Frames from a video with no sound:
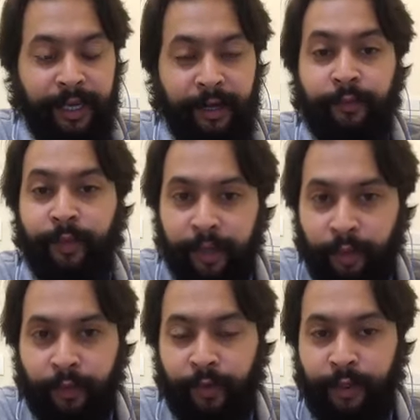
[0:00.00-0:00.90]
of
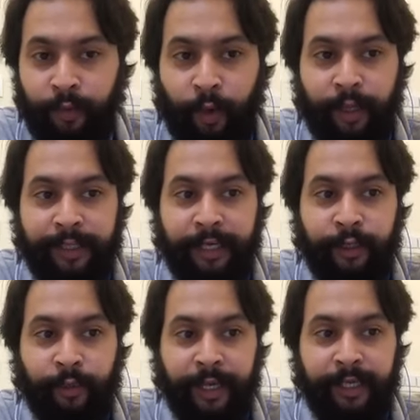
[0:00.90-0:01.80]
window for you all,
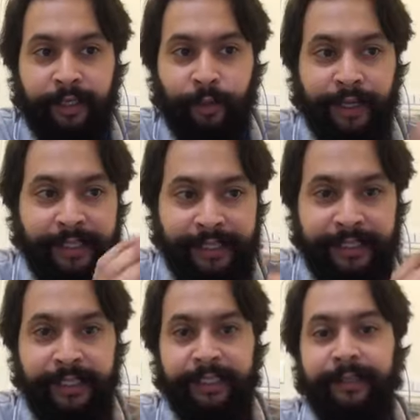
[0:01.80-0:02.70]
that you can
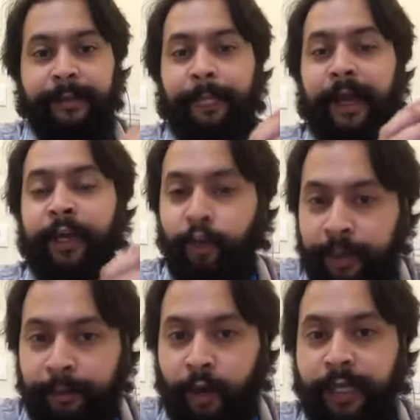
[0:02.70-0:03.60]
see a
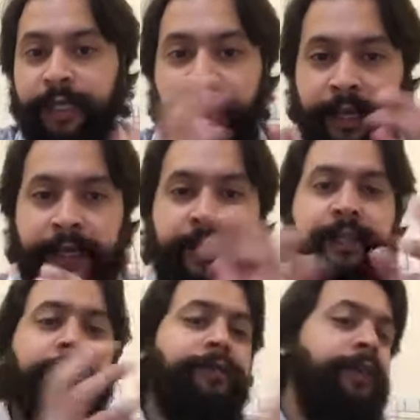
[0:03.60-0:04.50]
human body in
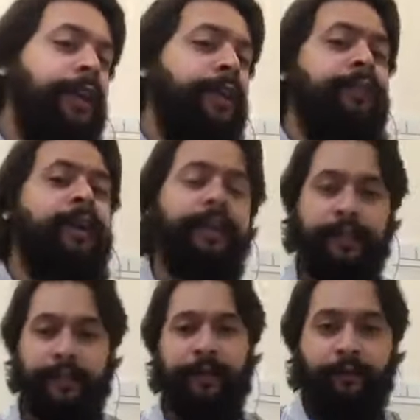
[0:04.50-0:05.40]
a different
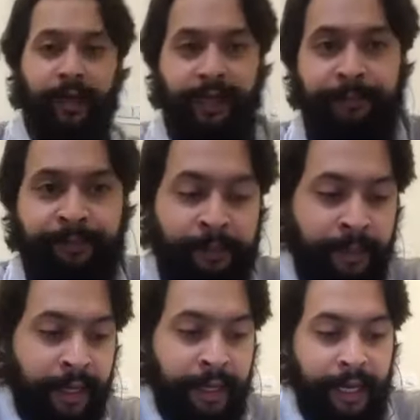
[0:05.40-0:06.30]
way.
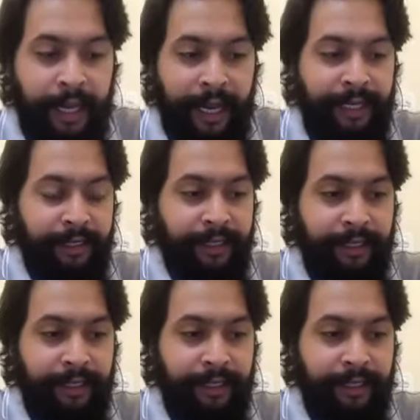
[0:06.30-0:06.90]
And